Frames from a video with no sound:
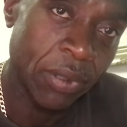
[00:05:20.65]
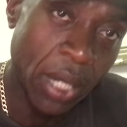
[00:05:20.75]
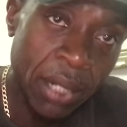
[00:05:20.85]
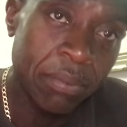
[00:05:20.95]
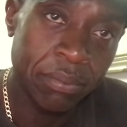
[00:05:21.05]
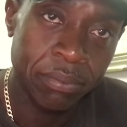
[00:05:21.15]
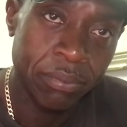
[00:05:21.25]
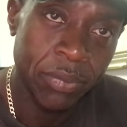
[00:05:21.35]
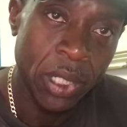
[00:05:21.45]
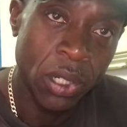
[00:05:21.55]
right?
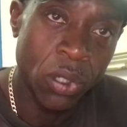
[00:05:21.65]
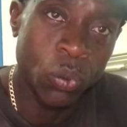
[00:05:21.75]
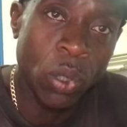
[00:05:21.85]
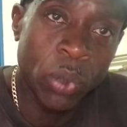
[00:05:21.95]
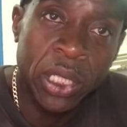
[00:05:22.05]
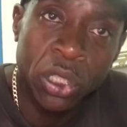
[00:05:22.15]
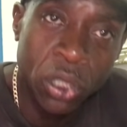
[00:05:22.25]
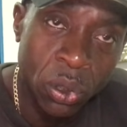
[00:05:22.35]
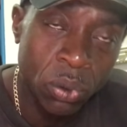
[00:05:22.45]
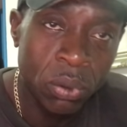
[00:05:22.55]
Because what we just
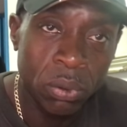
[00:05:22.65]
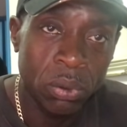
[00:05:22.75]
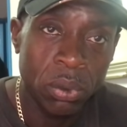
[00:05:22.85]
do,